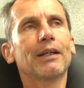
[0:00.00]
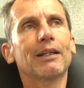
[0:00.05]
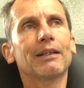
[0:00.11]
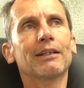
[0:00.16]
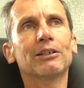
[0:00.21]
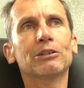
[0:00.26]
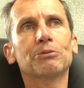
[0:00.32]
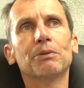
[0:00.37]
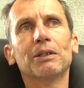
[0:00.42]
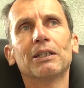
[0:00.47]

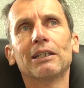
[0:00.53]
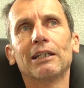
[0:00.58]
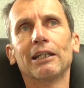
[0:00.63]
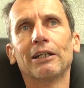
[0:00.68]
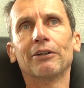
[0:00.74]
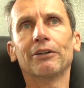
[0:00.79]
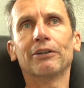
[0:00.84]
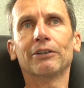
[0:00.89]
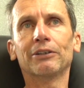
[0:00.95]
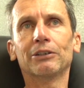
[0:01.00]
this
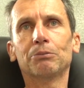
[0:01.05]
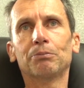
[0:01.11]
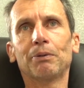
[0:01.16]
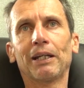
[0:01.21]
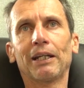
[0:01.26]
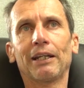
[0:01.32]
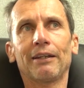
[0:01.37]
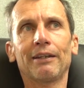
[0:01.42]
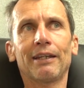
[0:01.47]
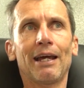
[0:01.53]
material is
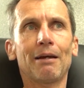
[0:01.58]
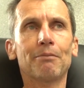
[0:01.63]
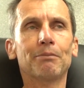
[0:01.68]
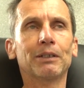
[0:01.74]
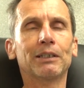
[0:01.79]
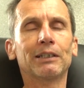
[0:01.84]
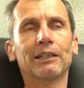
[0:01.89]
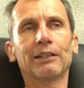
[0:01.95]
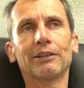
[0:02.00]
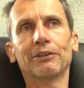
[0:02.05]
better than that
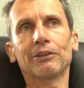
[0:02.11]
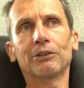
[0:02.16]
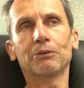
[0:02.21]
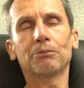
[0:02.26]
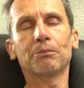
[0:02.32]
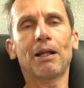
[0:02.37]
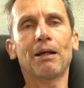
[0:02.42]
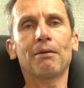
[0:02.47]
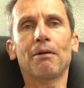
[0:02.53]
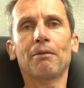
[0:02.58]
material,
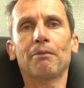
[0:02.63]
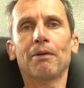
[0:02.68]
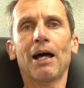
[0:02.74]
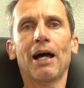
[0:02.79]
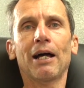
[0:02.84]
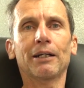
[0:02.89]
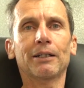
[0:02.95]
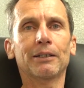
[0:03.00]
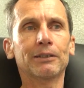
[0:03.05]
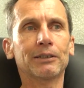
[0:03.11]
blah blah
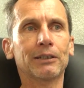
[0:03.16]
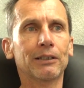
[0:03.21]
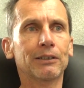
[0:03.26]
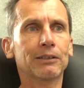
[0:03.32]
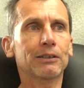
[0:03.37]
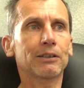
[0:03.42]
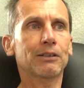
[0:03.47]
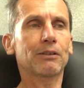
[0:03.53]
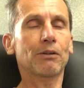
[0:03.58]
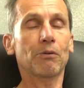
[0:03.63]
blah, because
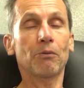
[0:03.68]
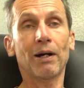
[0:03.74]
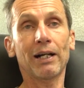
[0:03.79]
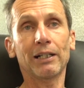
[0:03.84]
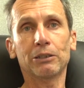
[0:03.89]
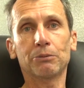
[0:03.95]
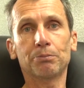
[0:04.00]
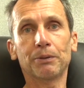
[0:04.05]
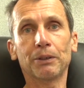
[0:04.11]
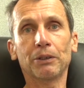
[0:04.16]
it's the way
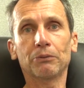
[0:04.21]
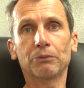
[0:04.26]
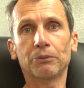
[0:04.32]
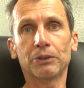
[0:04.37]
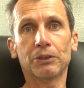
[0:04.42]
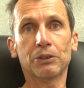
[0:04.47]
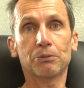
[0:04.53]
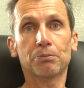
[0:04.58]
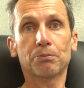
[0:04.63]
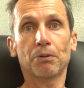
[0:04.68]
it's built,
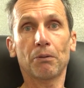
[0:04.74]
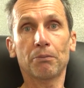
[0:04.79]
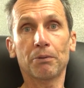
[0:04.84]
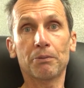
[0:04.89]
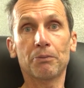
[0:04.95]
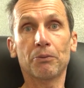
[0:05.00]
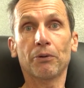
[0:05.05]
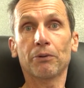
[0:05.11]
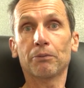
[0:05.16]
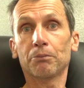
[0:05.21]
which is probably
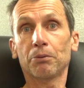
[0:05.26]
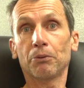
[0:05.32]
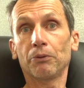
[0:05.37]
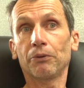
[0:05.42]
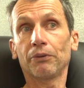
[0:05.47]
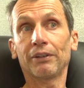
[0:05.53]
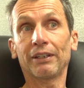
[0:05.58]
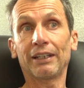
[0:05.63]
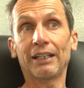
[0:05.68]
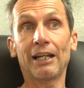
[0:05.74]
more
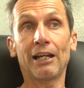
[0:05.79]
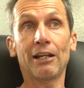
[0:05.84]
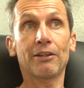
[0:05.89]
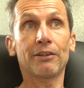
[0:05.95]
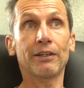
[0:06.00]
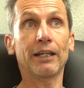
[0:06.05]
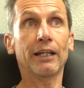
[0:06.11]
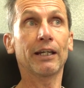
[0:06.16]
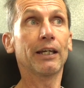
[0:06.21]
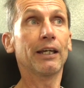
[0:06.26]
important than
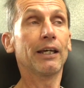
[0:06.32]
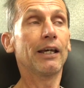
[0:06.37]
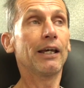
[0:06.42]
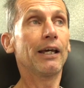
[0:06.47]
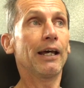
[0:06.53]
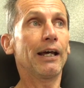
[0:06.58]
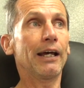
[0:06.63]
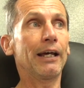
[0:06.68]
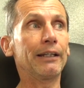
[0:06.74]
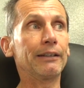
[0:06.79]
anything.
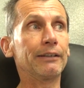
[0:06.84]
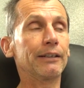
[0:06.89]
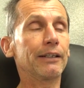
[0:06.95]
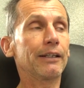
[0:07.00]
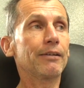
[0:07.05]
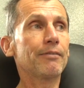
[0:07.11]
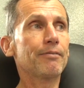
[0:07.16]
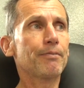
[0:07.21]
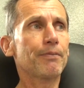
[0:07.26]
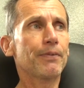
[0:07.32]
And
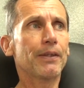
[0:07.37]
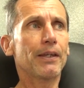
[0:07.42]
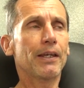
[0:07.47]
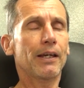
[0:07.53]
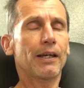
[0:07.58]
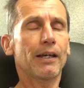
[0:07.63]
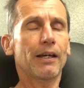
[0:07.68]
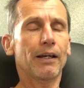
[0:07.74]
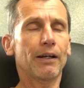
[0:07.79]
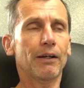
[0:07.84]

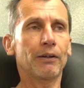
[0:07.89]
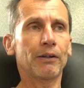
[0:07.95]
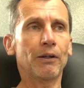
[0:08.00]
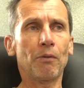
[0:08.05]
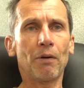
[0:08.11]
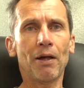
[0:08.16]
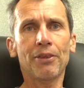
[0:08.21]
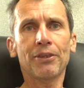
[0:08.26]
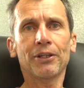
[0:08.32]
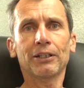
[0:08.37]

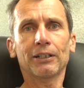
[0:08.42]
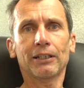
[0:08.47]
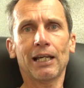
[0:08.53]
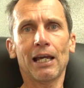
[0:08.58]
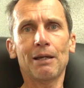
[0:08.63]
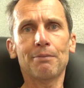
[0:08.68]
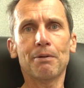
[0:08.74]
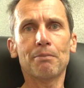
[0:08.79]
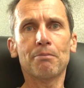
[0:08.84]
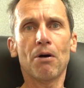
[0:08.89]
one thing to
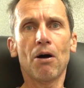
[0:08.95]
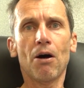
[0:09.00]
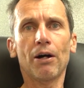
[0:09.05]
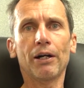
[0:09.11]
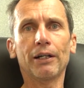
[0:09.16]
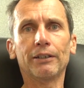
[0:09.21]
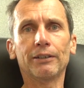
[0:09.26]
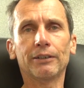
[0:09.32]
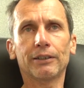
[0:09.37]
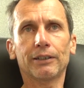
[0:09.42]
keep in
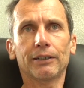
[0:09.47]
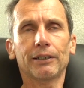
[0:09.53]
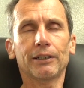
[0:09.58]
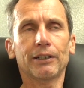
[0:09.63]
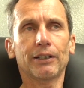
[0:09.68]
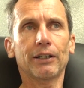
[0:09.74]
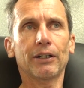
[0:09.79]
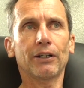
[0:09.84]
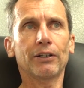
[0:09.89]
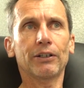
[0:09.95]
mind,
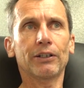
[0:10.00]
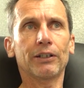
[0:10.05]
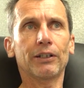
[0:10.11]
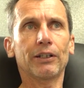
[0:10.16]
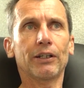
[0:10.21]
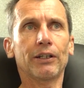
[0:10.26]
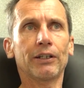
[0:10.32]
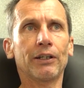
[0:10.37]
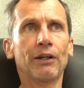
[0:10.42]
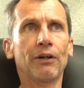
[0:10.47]

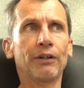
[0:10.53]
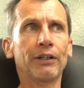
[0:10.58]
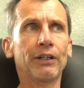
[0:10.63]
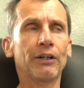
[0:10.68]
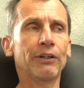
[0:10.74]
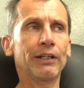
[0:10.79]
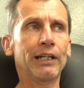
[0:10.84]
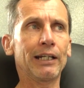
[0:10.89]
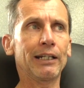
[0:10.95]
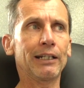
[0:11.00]

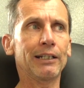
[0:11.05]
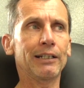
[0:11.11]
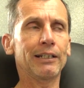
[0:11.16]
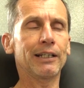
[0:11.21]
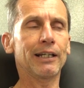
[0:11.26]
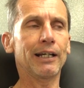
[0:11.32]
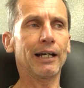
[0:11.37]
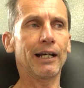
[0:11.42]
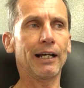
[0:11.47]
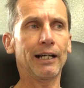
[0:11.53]
on
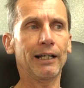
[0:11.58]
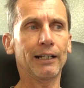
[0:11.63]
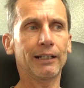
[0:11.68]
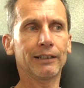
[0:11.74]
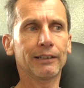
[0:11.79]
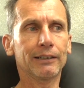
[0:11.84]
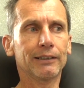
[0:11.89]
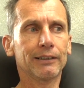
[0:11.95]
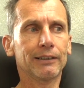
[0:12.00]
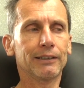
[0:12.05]
any
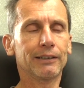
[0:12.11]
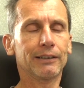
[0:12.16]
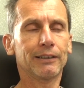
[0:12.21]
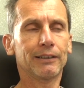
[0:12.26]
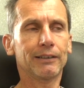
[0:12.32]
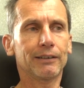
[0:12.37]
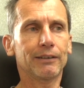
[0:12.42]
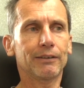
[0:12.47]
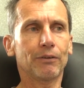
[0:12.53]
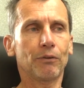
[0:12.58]

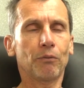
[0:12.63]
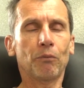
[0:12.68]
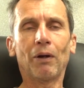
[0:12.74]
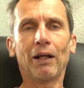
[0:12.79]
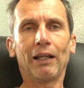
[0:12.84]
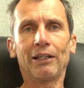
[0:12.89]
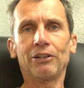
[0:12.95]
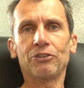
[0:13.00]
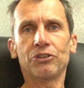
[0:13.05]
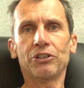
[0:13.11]

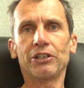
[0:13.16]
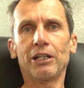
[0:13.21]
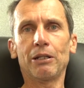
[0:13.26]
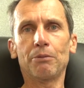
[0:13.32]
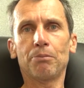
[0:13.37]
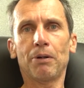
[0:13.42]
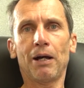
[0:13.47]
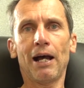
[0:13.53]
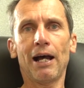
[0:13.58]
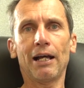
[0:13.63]

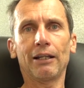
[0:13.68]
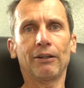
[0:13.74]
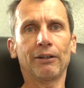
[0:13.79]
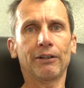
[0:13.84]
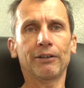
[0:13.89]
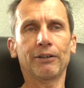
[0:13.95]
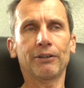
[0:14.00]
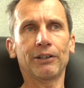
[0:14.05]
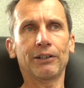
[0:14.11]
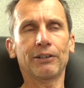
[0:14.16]
well-engineered part,
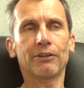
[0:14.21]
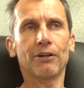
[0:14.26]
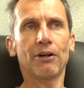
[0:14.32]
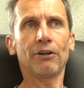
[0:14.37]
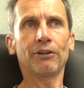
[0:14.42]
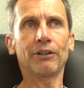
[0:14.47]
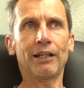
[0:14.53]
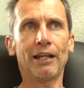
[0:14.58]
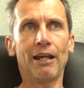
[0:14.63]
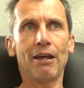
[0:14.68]
like on an
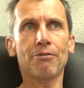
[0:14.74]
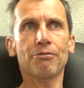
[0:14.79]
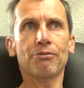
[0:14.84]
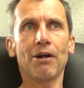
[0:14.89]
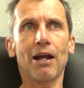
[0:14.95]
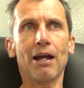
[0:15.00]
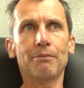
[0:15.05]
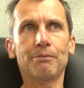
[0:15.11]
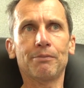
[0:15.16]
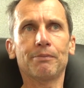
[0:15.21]

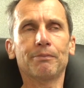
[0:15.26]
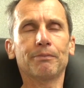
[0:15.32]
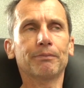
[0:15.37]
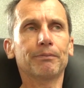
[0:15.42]
airframe,